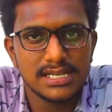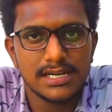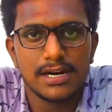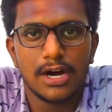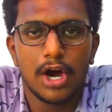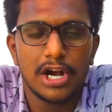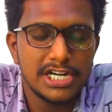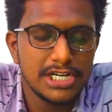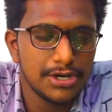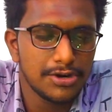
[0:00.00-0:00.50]

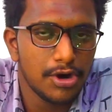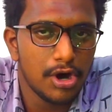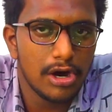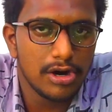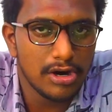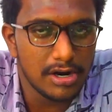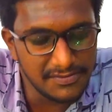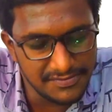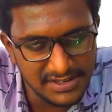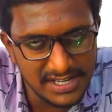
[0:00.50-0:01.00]
audio or
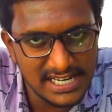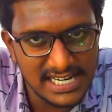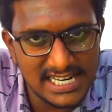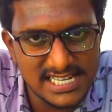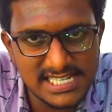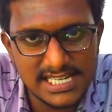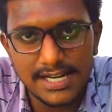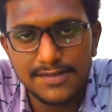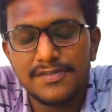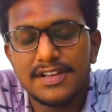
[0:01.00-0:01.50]

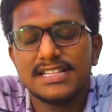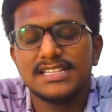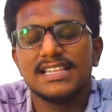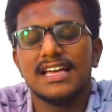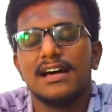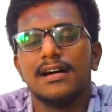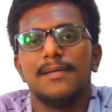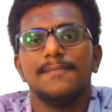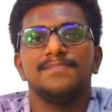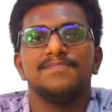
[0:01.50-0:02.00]
configuration with
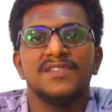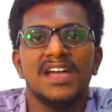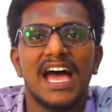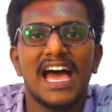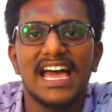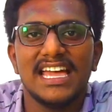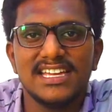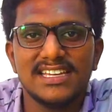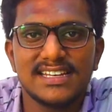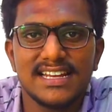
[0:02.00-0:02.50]

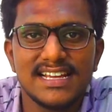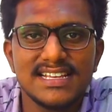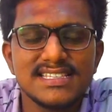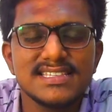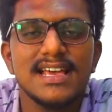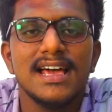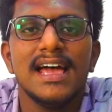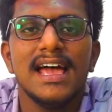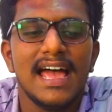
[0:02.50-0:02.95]
high res.